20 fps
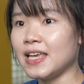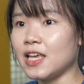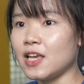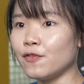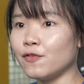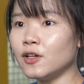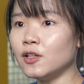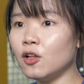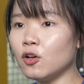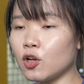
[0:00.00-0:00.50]

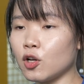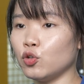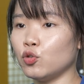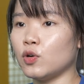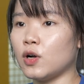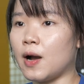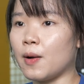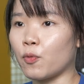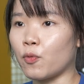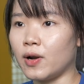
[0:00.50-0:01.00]
If you're looking to
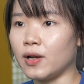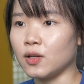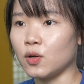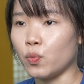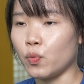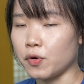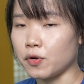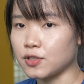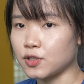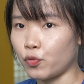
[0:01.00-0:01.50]
upgrade the
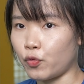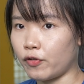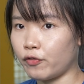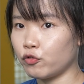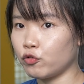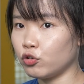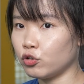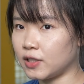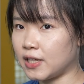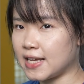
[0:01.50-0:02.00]
wheels
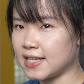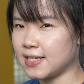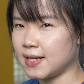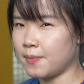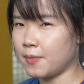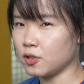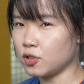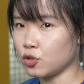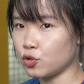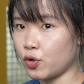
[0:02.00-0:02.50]
with good Tesla
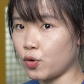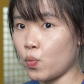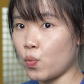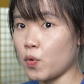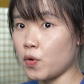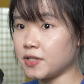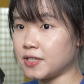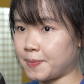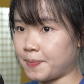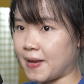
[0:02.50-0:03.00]
Model 3
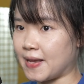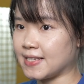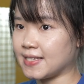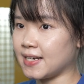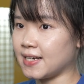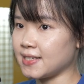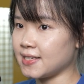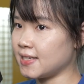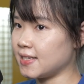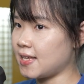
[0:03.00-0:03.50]
wheel
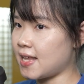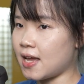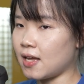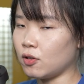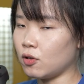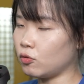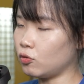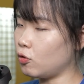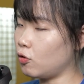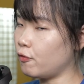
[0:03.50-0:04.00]
spacers, then
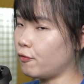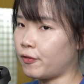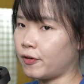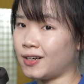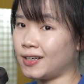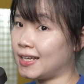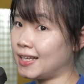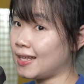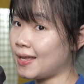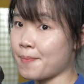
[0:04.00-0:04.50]
look no
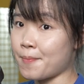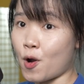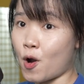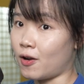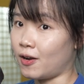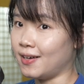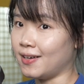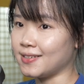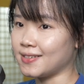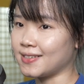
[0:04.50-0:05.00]
further than
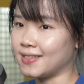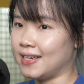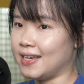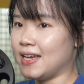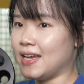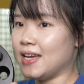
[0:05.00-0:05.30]
BONOSS.